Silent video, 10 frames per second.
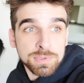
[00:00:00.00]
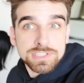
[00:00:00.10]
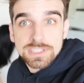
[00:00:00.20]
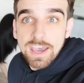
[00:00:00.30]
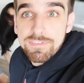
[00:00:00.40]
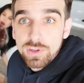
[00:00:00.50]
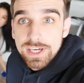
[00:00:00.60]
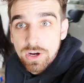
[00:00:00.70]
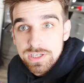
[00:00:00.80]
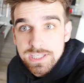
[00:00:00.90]
was
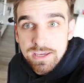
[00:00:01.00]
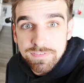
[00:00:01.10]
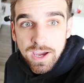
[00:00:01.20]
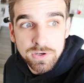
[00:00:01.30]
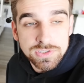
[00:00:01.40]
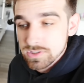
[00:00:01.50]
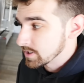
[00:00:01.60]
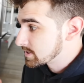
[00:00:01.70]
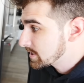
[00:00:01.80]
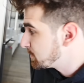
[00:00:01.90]
definitely in our safe house.
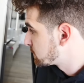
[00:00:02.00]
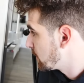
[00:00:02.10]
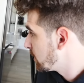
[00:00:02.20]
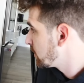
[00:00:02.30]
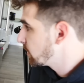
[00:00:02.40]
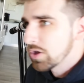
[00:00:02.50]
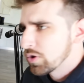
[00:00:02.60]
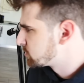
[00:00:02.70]
It seems very...